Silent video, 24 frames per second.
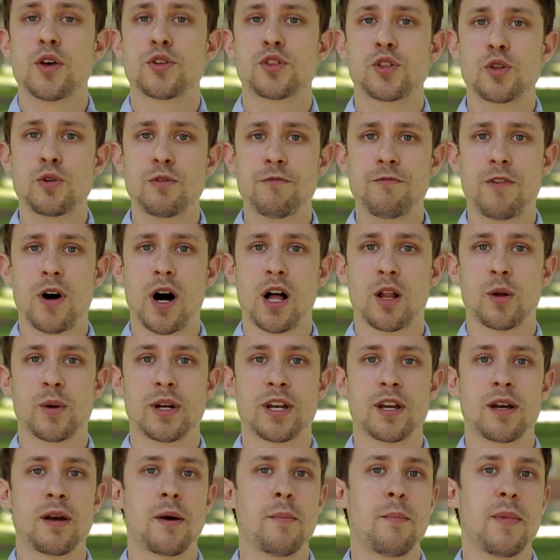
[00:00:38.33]
Soon
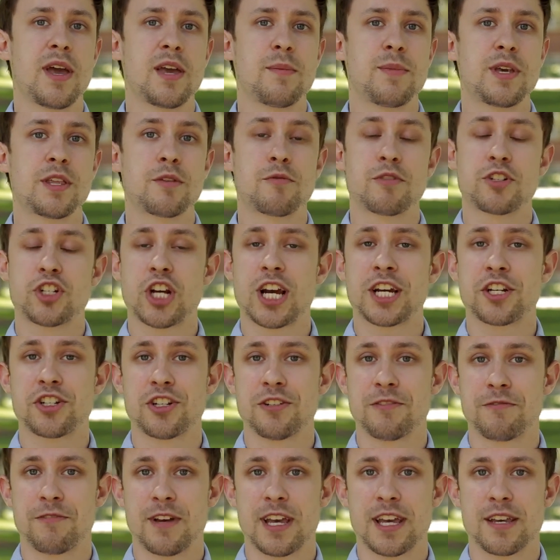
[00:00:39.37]
following may be the
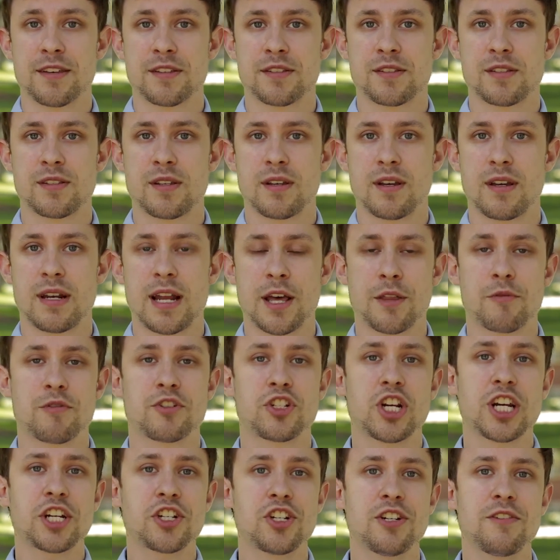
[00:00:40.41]
rejection phase. Now the
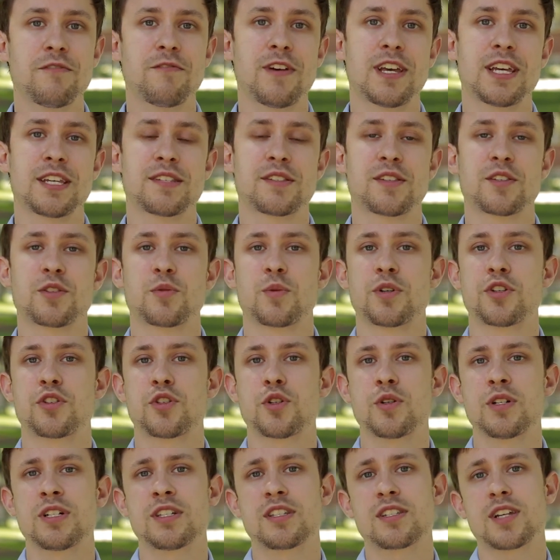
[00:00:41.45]
rejection phase is where
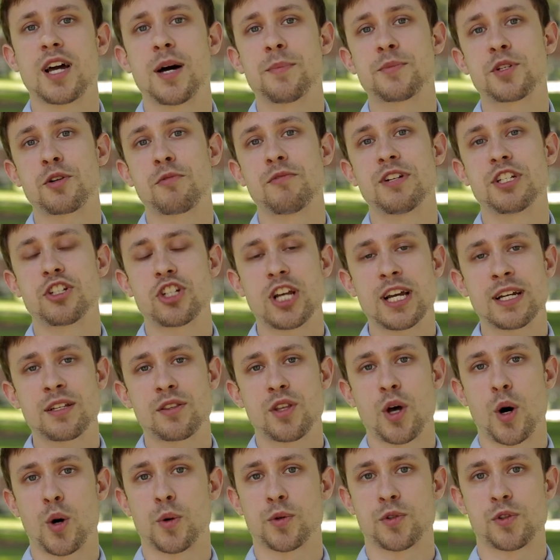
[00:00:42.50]
students come to reject
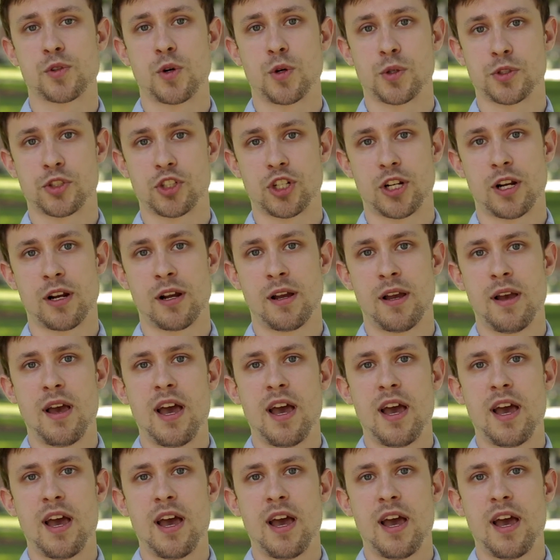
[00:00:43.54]
the host culture.